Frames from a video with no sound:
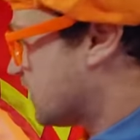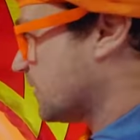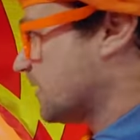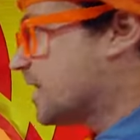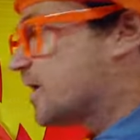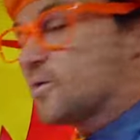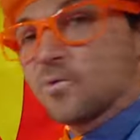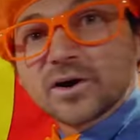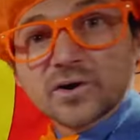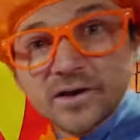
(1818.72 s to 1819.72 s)
Whoa,
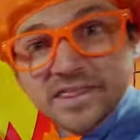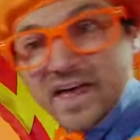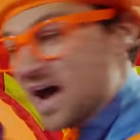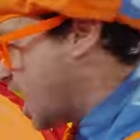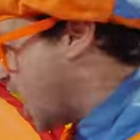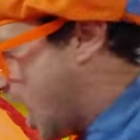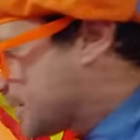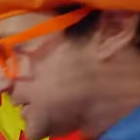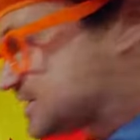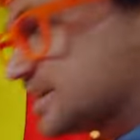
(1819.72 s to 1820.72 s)
we're going the
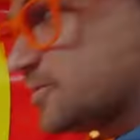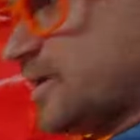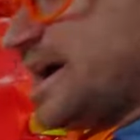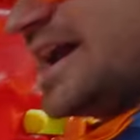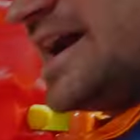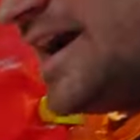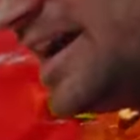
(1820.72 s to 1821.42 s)
opposite way.